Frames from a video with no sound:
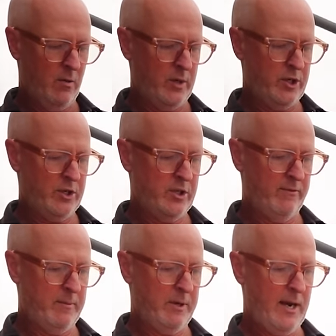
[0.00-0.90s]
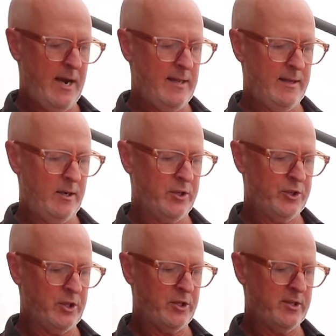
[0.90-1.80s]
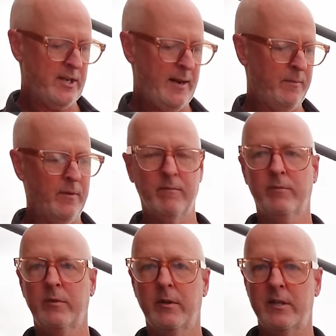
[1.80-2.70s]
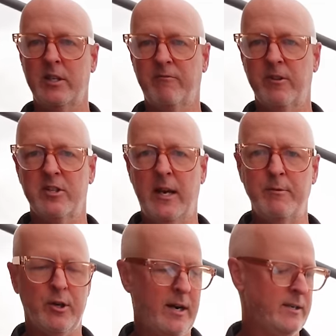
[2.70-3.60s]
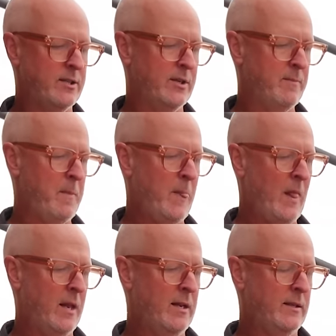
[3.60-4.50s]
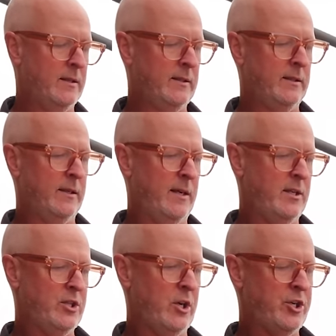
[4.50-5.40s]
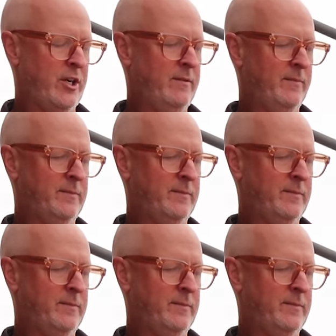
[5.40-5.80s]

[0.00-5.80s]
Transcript: which is November 8th, and I'll search the same, this is for the same trains. Searching.